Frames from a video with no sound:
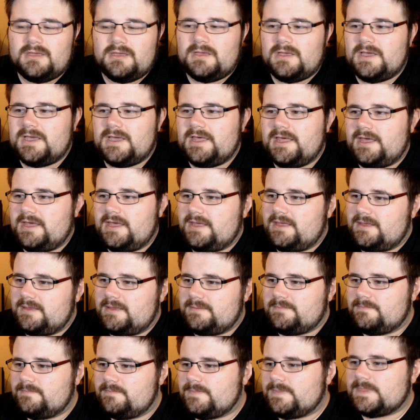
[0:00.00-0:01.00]

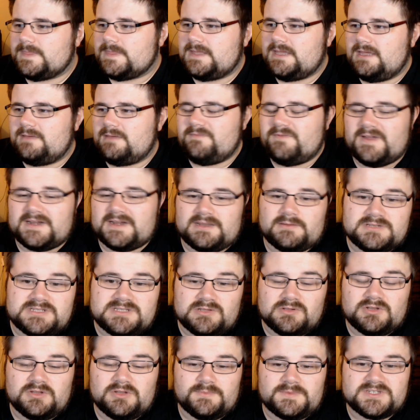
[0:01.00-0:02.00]
In fact, I was
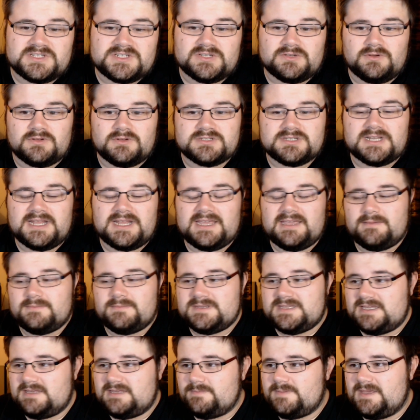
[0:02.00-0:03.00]
looking up the scores on
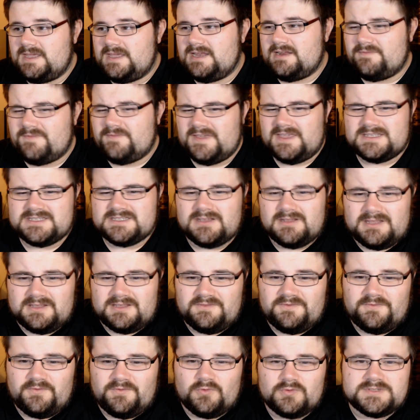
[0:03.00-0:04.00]
IMDb, and I think it's got
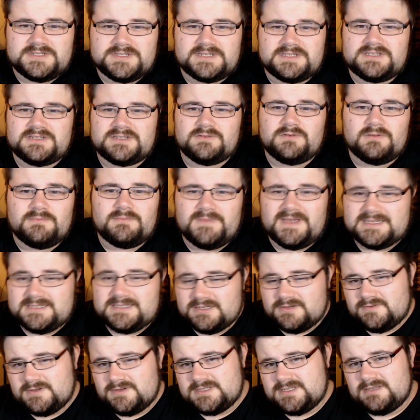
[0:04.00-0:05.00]
like 42 on
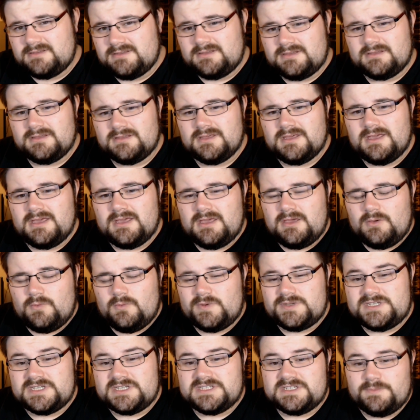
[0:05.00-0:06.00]
Metacritic,
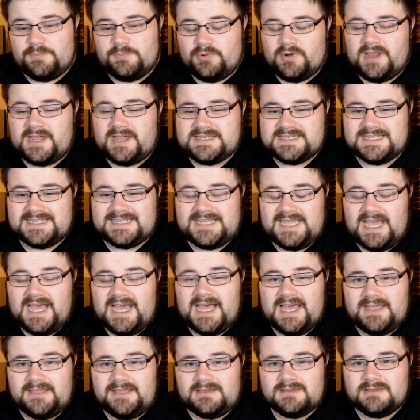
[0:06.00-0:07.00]
which is surprisingly
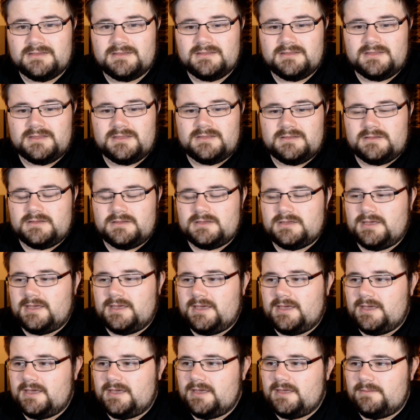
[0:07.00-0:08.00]
high.
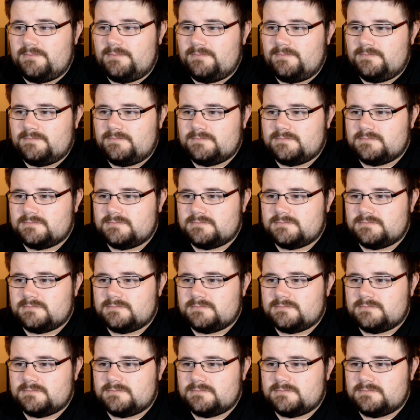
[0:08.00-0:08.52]
But